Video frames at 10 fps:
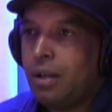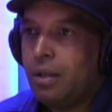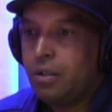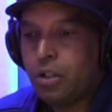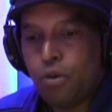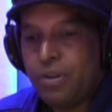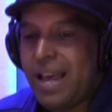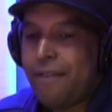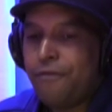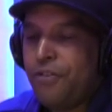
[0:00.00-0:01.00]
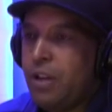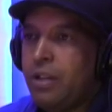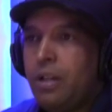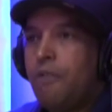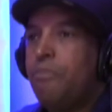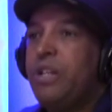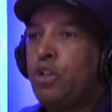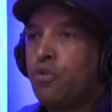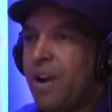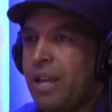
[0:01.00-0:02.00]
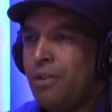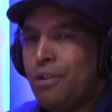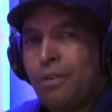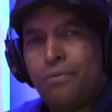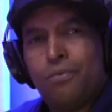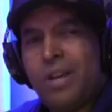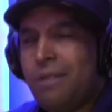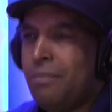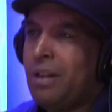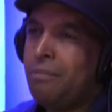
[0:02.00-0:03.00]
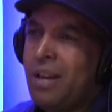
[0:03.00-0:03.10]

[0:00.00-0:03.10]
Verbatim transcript: So that feeling of betrayal of wait a minute,